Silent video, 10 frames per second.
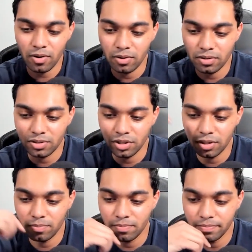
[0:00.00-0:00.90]
Ogunto
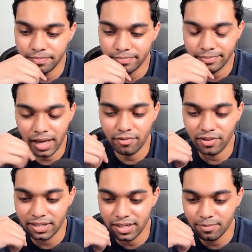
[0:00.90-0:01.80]
Yin. I
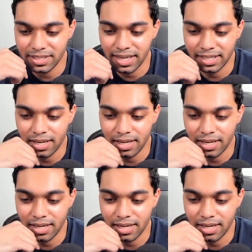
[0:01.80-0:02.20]
fucked it up the second